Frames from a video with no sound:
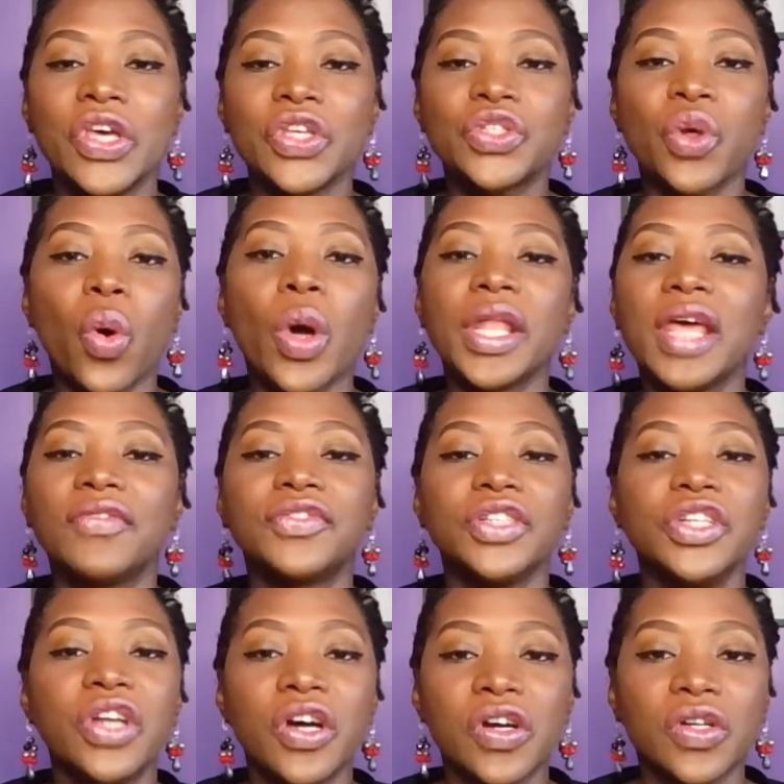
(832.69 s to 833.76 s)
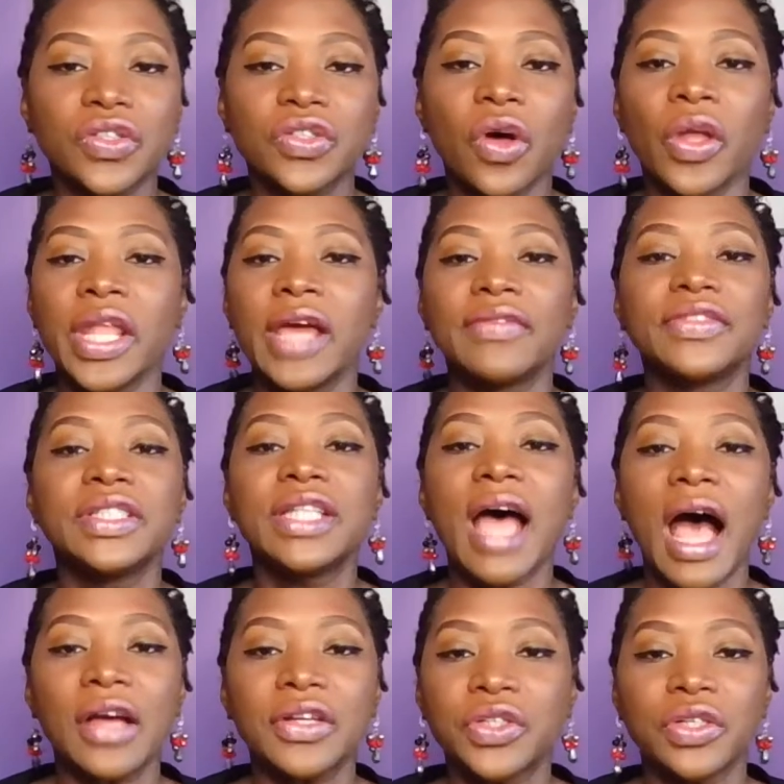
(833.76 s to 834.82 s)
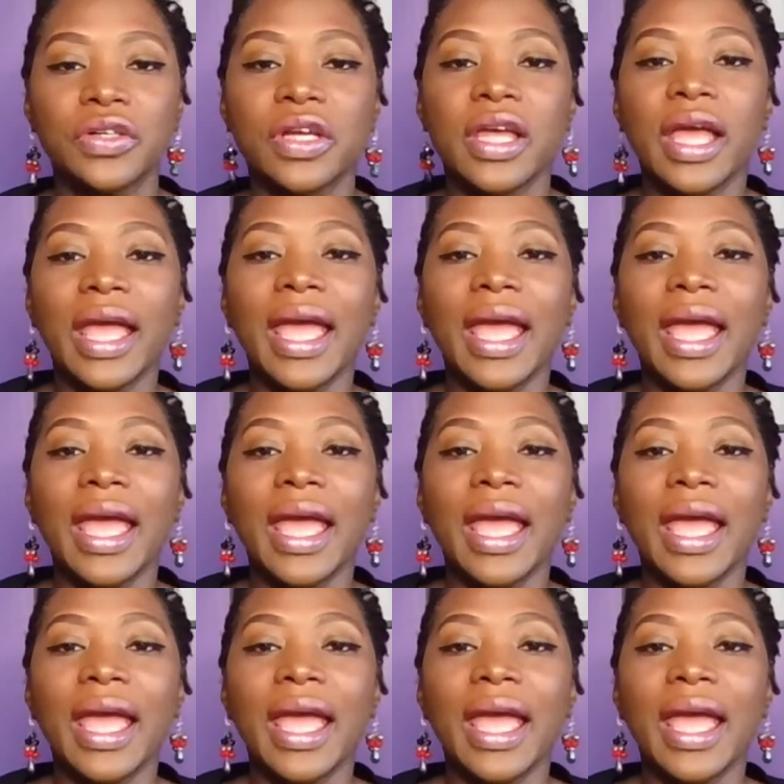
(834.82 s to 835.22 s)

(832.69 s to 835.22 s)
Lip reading: So on every nurse, on every doctor,